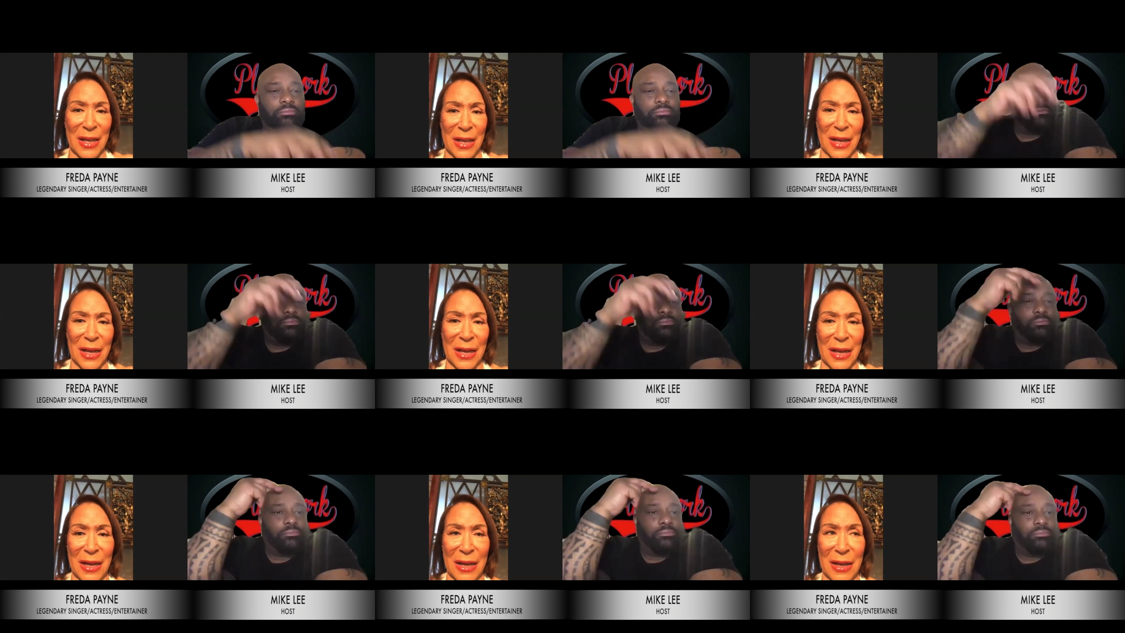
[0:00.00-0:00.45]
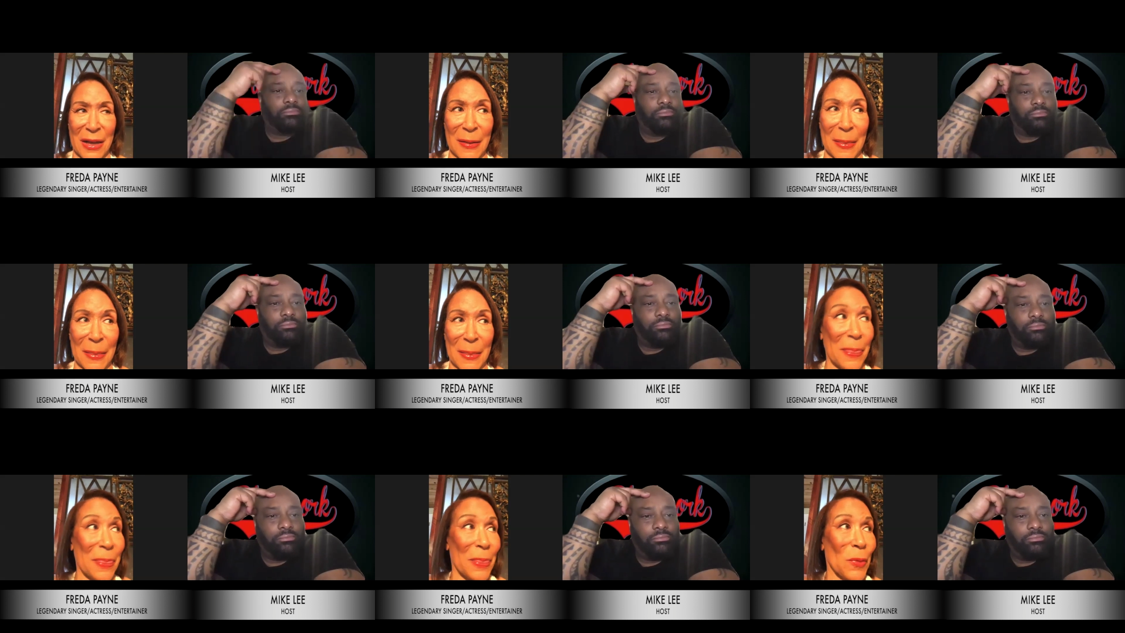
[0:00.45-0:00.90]
Speaker 1: Mm-hmm. Uh,
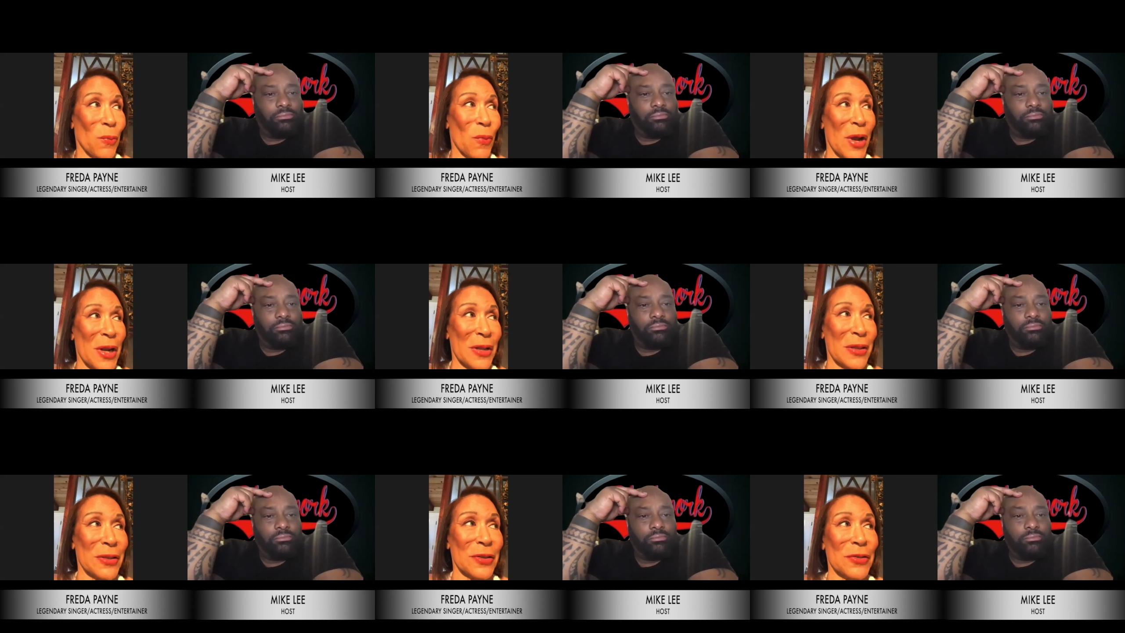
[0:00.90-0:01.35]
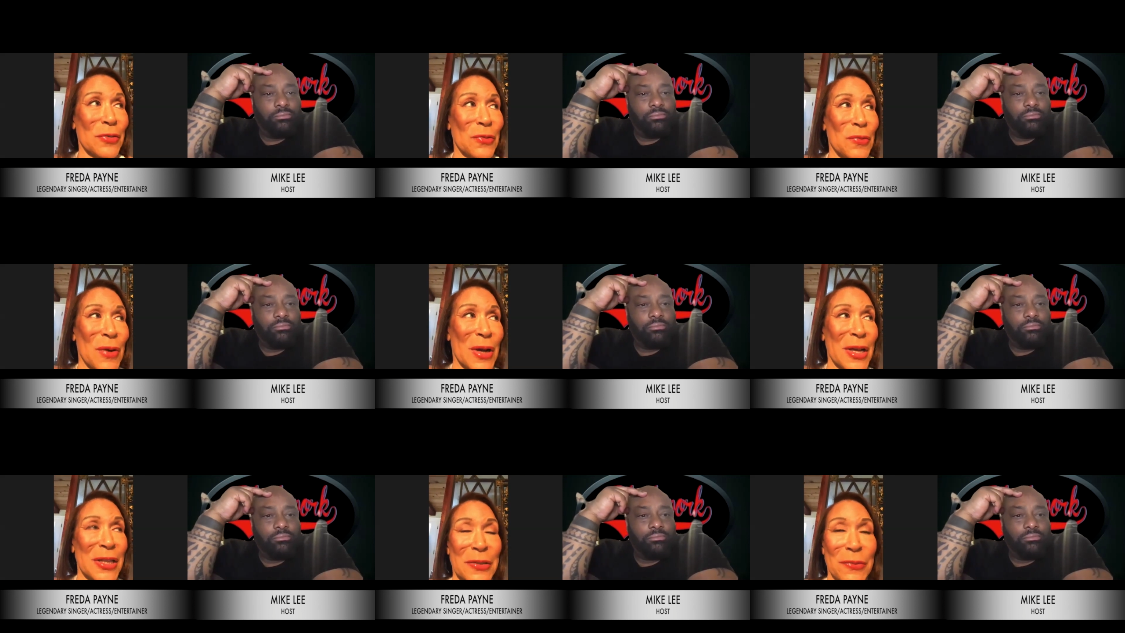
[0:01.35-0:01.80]
mm-hmm. One of the
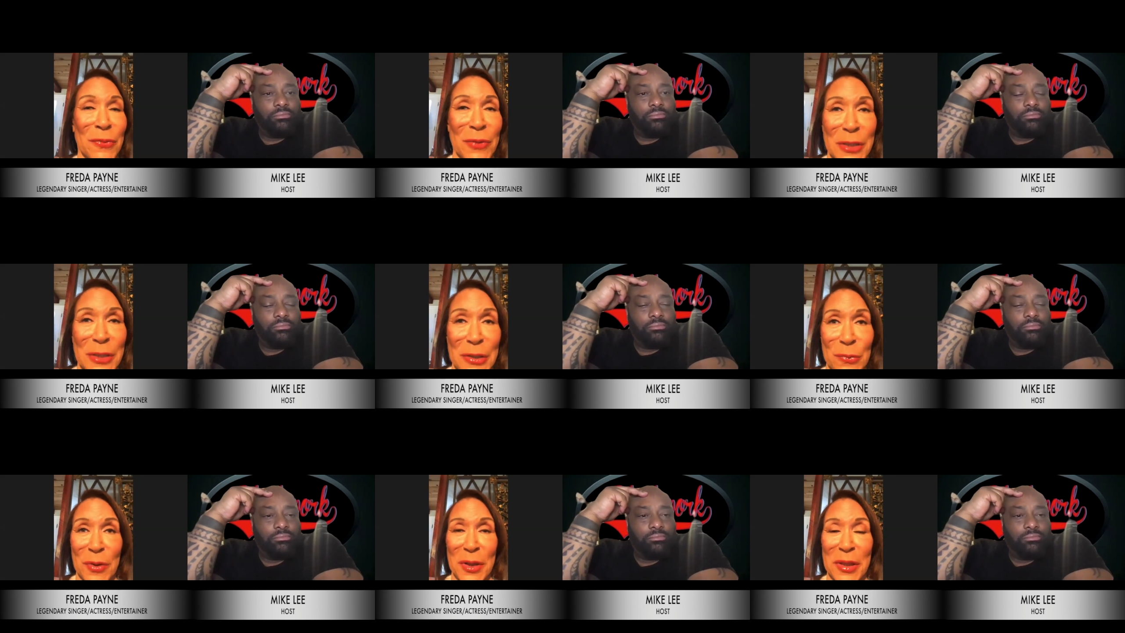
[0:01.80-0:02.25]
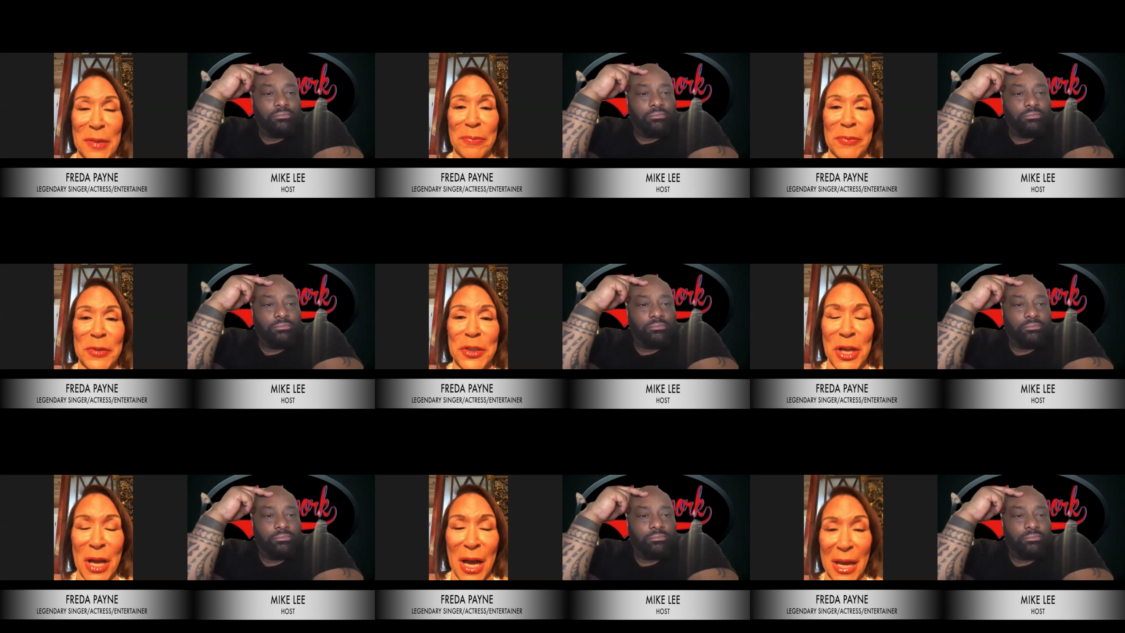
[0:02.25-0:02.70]
duets was with
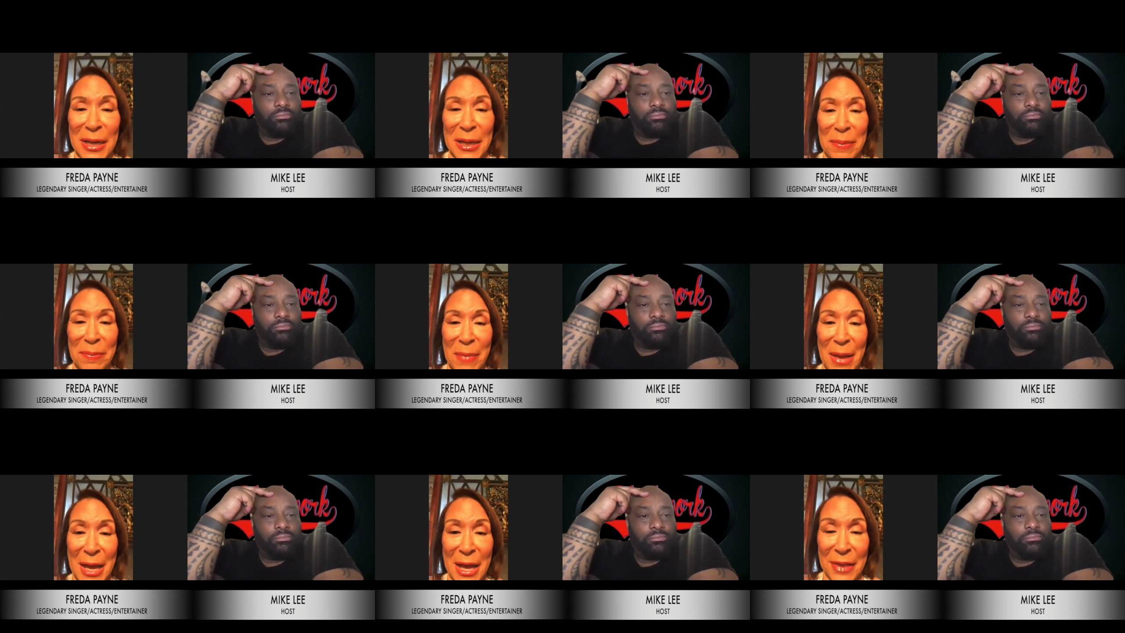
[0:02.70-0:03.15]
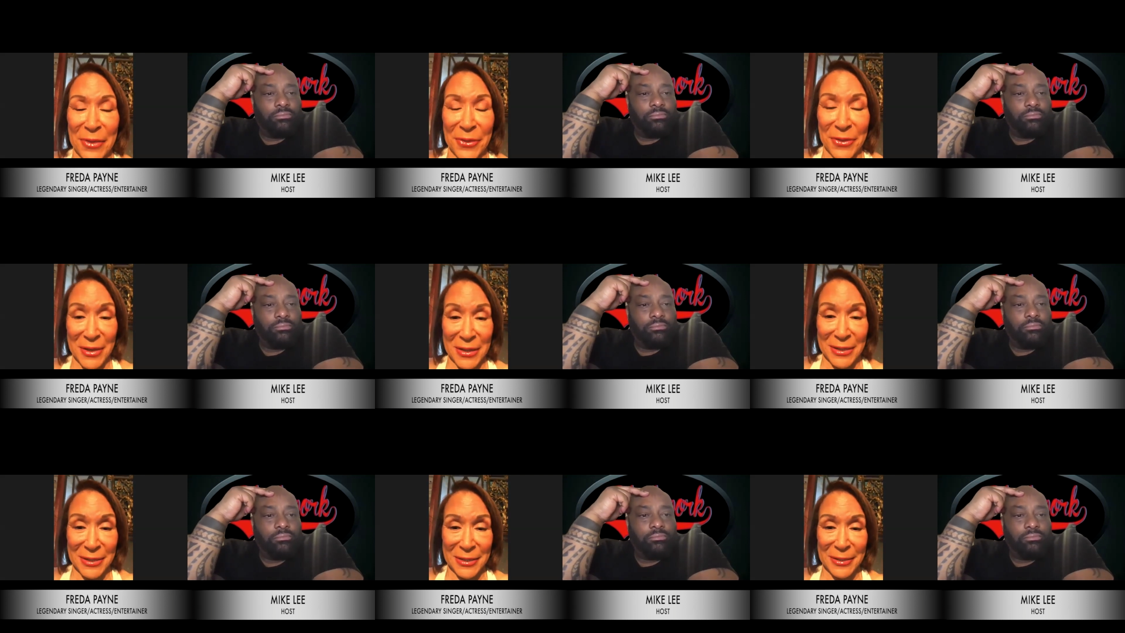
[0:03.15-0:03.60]
Johnny
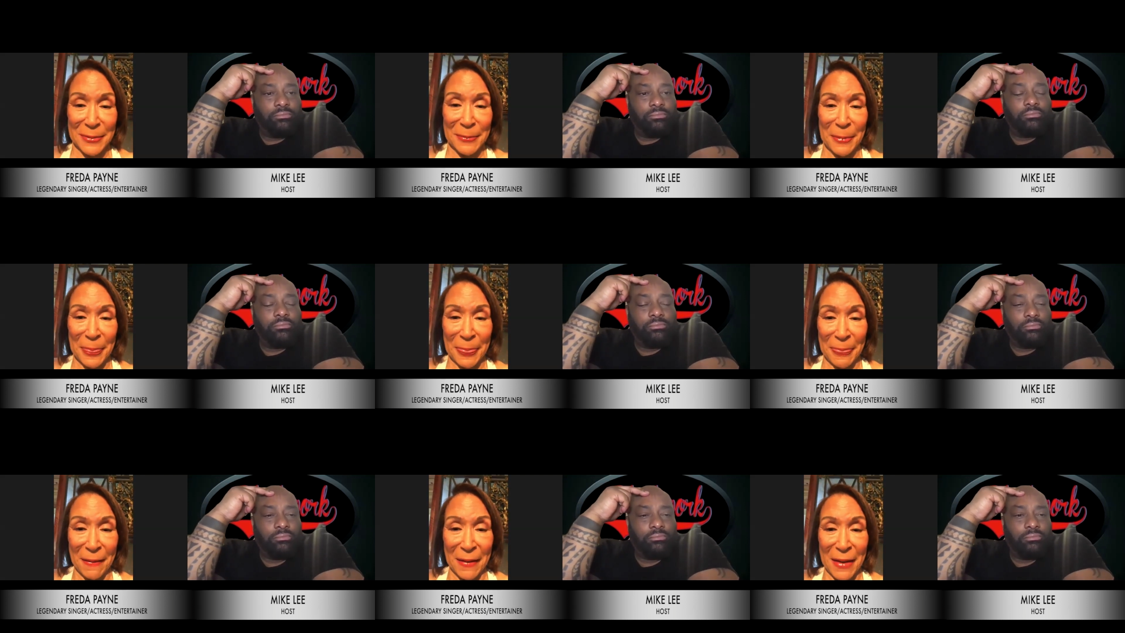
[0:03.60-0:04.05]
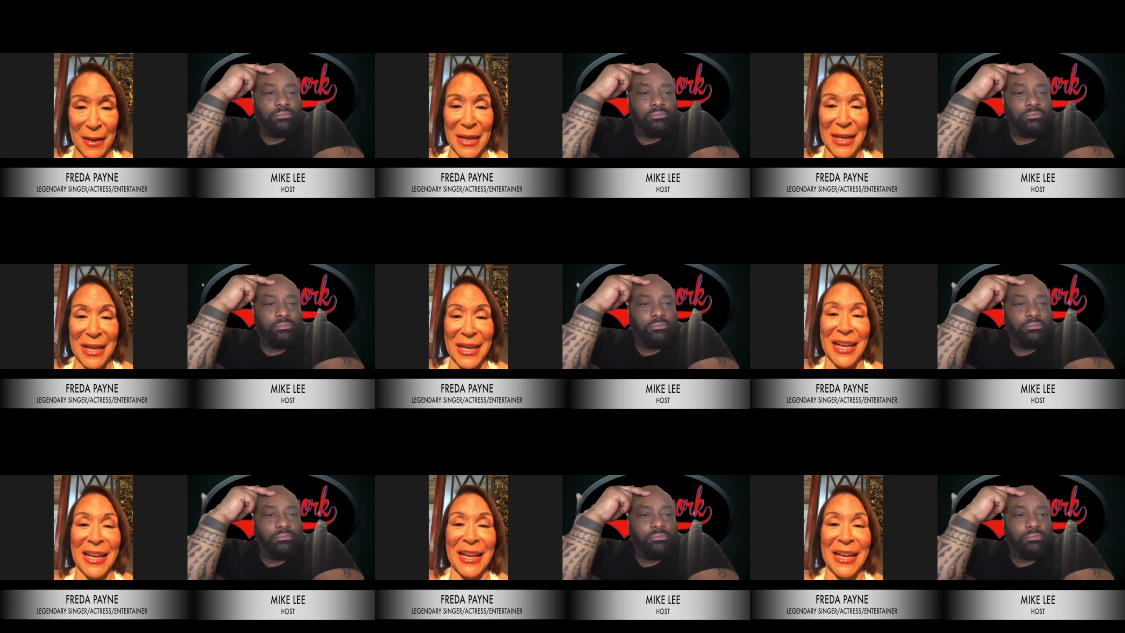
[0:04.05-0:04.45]
Mathis, mm-hmm.